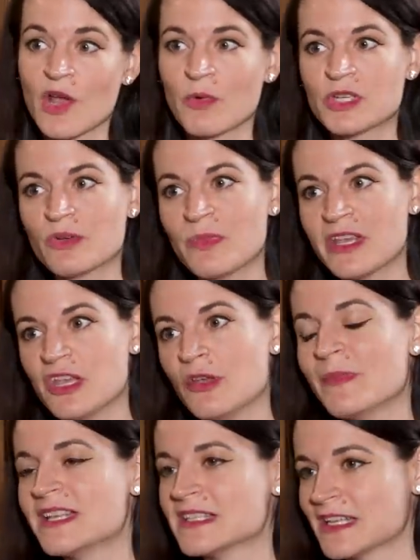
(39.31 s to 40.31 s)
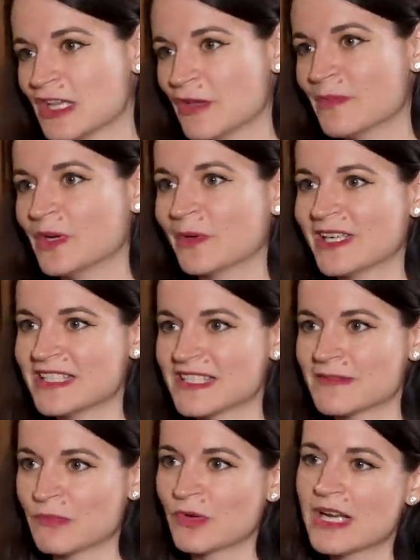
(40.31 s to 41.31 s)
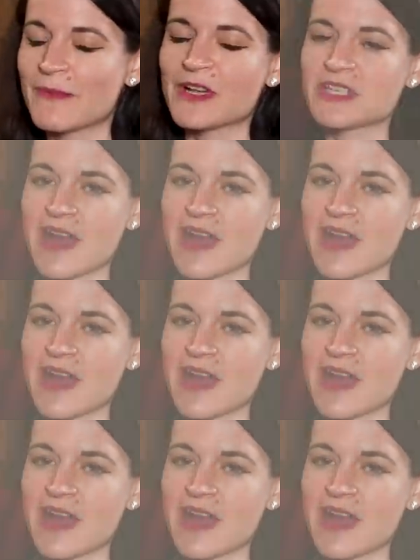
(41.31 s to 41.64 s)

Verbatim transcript: which would be humans and humanoids and pretty much